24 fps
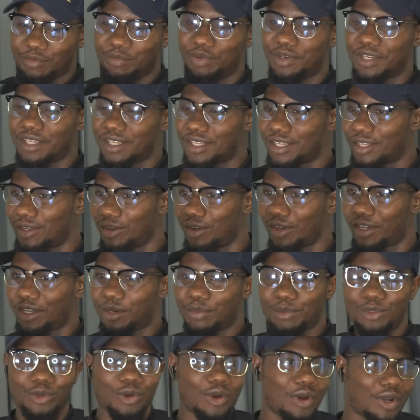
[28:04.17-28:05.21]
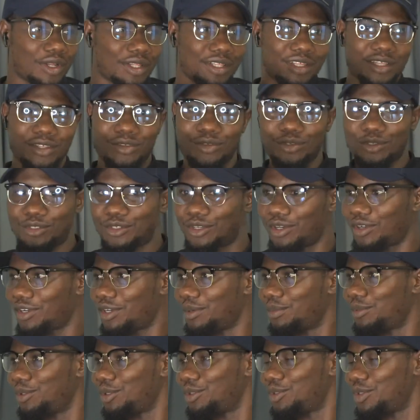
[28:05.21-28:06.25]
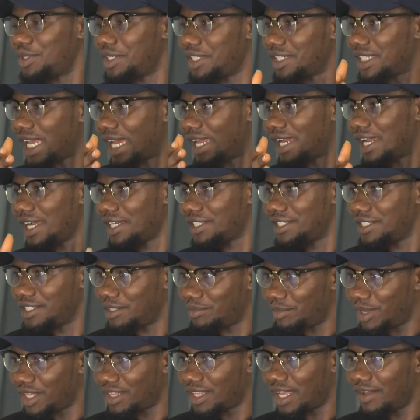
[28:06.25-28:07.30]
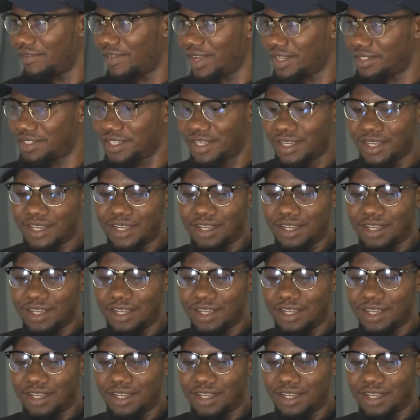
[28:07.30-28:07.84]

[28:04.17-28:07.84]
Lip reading: bring your crypto or use your crypto to interact in the metaverse.